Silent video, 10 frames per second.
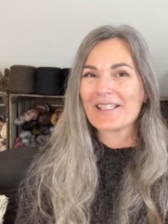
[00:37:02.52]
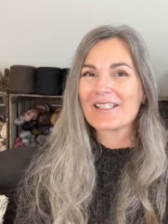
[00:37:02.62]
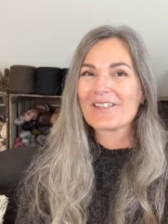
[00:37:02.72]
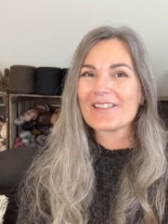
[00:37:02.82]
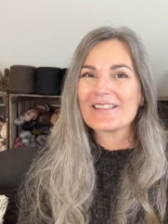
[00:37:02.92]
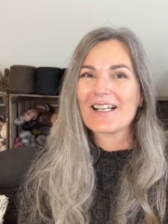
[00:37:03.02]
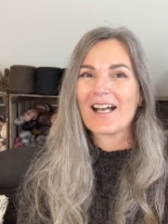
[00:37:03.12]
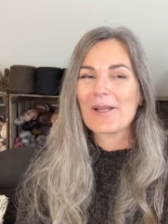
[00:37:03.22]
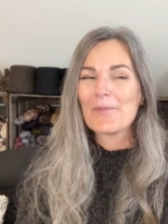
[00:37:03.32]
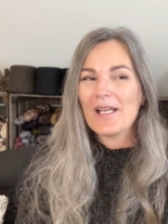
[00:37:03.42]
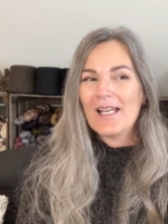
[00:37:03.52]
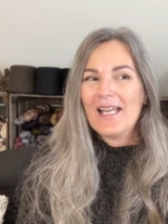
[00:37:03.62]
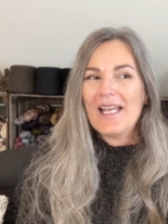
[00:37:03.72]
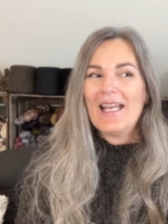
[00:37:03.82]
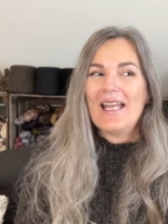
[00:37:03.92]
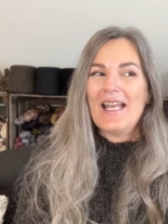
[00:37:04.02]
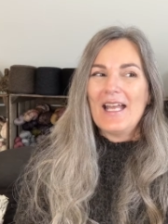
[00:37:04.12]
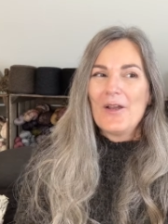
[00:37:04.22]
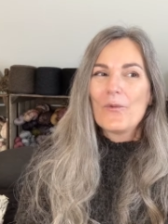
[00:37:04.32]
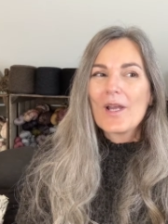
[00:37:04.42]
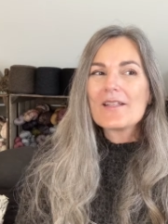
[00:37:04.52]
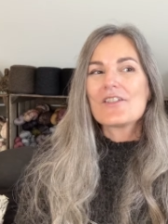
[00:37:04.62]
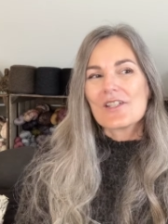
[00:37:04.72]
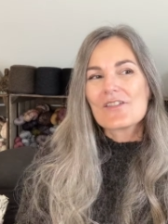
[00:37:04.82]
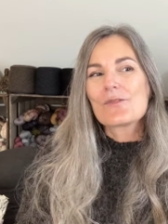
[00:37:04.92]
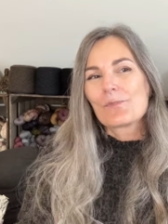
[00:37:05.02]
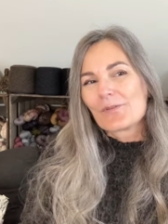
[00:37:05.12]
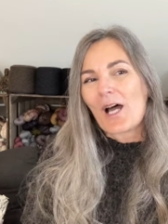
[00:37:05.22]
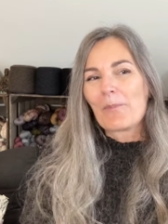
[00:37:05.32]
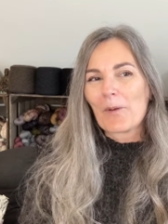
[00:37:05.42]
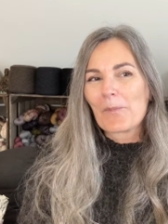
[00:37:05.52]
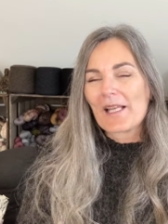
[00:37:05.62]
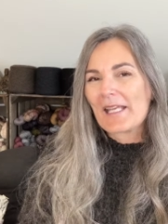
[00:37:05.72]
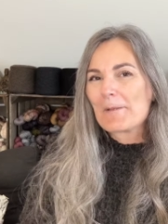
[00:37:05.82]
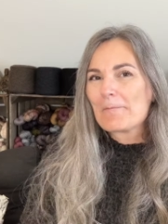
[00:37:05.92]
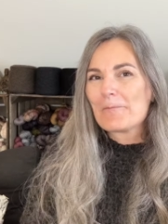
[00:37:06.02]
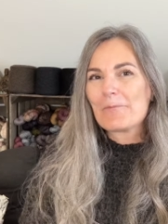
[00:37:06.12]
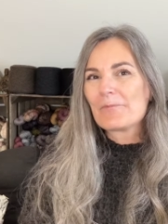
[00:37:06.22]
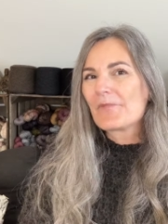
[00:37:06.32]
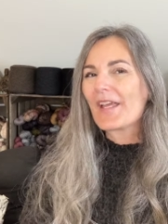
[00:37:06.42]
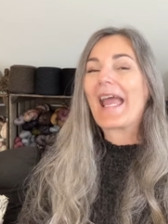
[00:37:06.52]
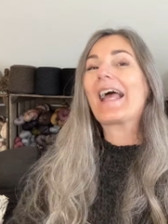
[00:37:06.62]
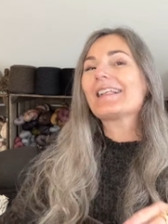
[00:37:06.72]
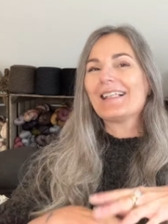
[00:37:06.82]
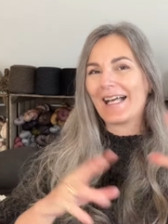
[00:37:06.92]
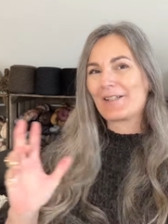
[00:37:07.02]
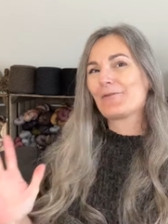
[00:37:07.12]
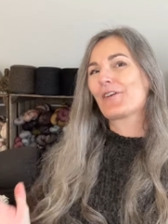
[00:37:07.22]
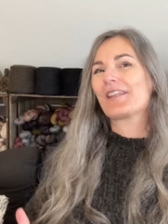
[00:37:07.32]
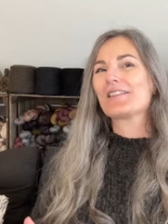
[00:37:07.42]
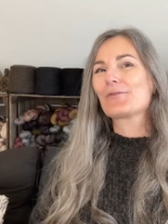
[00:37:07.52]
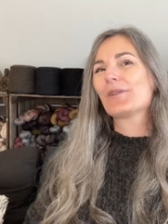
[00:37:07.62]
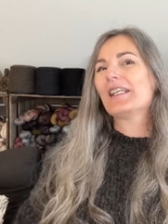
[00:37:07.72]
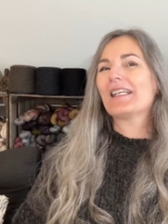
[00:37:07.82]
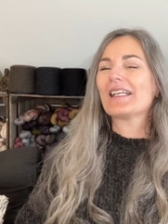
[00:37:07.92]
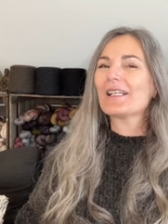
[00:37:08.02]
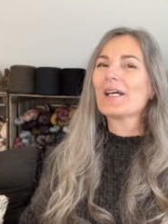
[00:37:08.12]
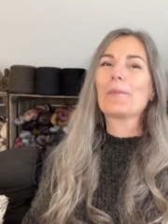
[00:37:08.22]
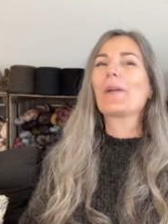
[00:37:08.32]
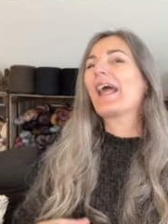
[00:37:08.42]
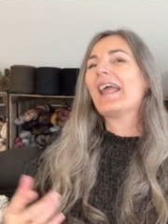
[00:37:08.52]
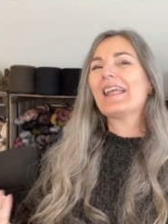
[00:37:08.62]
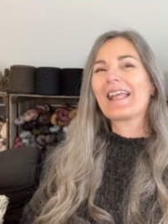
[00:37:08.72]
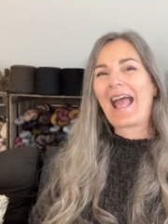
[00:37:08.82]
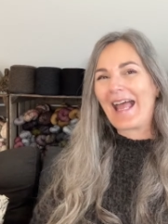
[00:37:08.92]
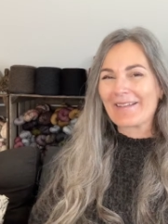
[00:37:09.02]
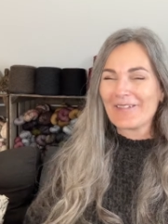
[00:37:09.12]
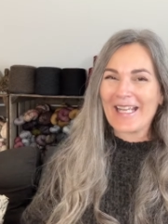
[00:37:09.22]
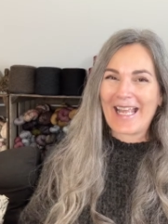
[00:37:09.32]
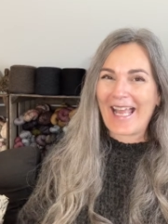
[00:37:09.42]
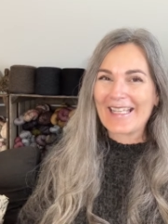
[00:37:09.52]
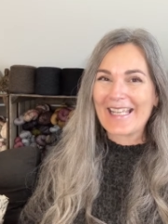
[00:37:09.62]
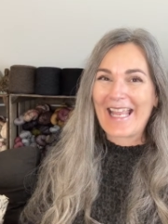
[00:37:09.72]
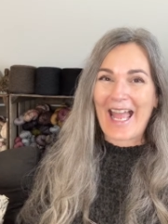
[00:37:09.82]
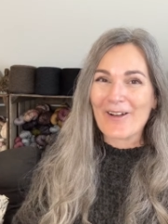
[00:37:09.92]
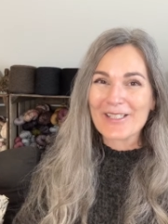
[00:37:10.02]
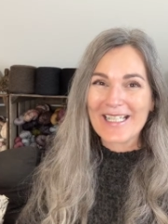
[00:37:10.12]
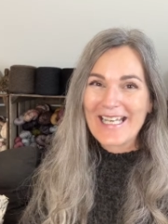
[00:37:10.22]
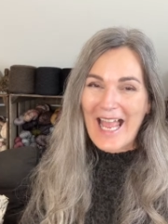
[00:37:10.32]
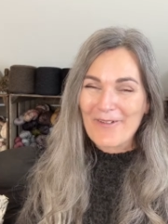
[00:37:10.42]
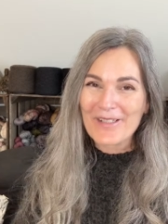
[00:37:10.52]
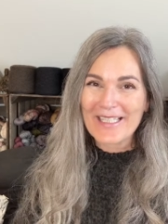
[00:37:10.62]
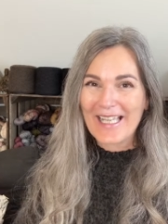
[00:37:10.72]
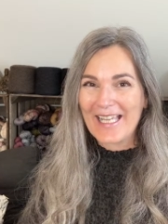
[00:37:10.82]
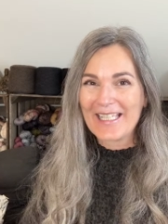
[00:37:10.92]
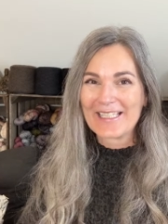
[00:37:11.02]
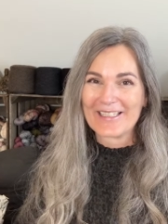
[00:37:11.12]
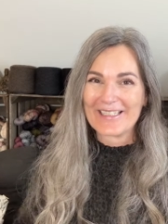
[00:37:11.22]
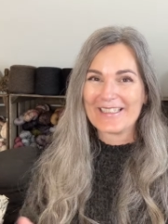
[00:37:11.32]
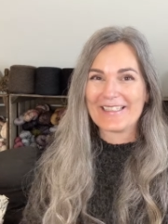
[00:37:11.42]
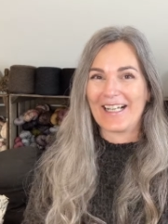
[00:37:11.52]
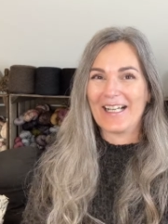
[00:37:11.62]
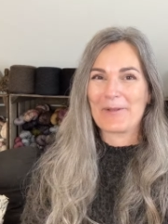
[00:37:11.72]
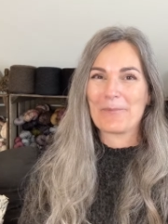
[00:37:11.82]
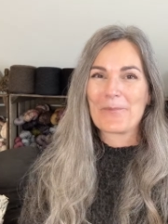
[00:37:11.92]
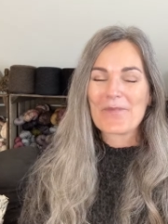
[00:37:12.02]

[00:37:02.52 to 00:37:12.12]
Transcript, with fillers: a good time which is probably the headline for this week, uh, playing, hanging out and having a good time.